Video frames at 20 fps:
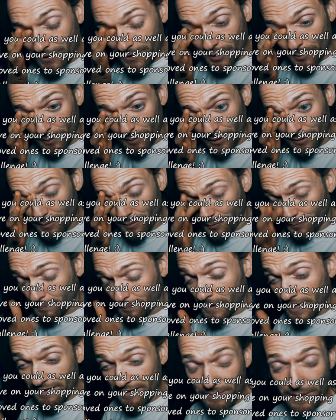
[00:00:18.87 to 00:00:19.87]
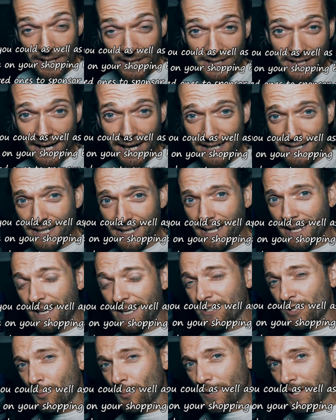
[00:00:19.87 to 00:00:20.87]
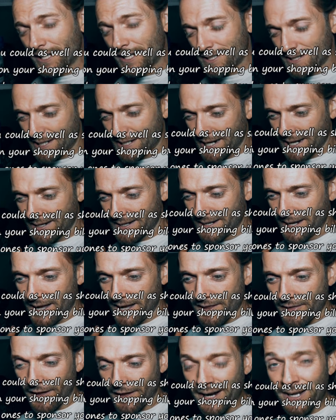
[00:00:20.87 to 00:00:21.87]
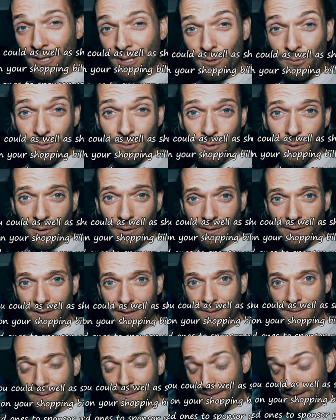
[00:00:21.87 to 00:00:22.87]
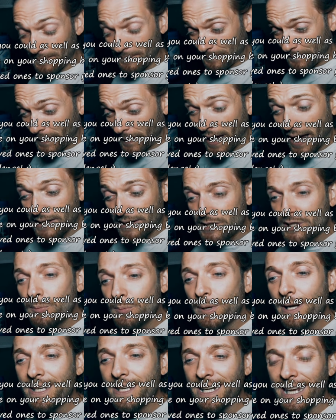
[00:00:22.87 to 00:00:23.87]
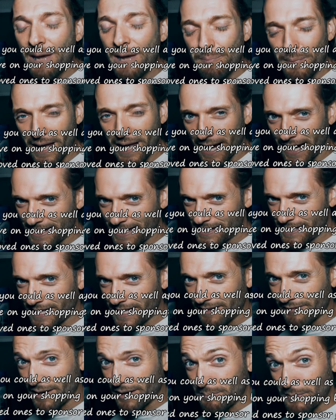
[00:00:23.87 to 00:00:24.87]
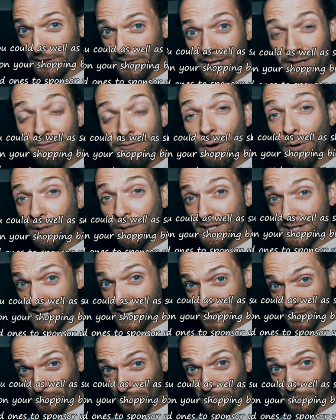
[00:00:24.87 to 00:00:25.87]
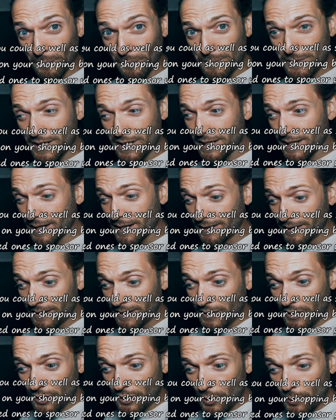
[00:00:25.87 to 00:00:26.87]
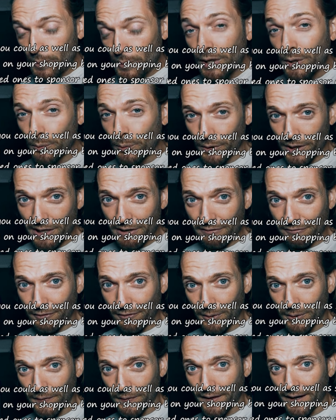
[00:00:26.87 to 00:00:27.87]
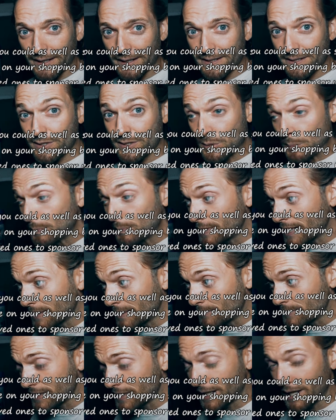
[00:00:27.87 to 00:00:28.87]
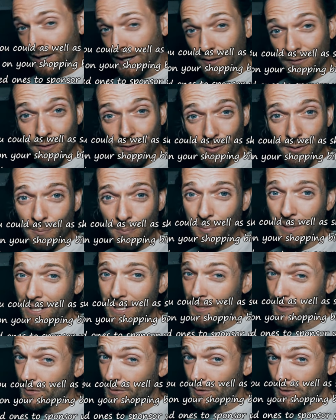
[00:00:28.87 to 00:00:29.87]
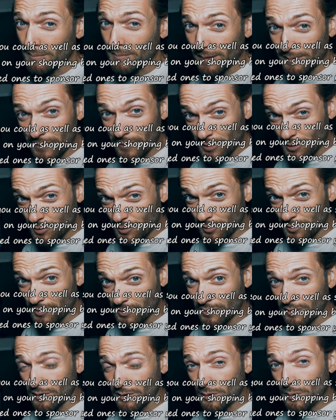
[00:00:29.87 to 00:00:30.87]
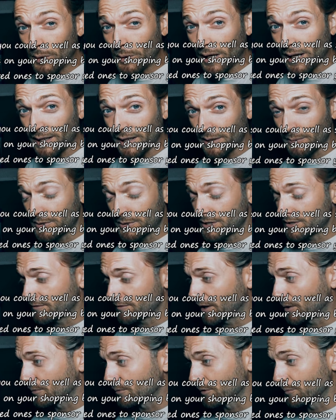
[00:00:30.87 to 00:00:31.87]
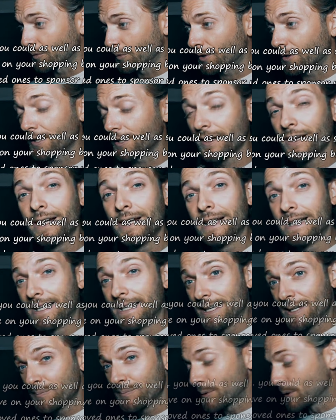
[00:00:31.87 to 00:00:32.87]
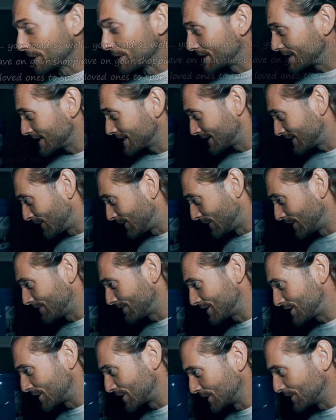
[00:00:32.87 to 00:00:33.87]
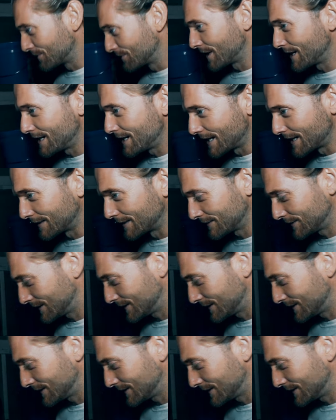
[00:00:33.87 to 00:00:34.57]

Someone gave me this idea as a way to say thank you to all the and to way to get behind and have empathy for all the single mums here who can only afford that. Sometimes they can't afford the beans, so sometimes it's just ugali, which is flour and water. But all of the children are here,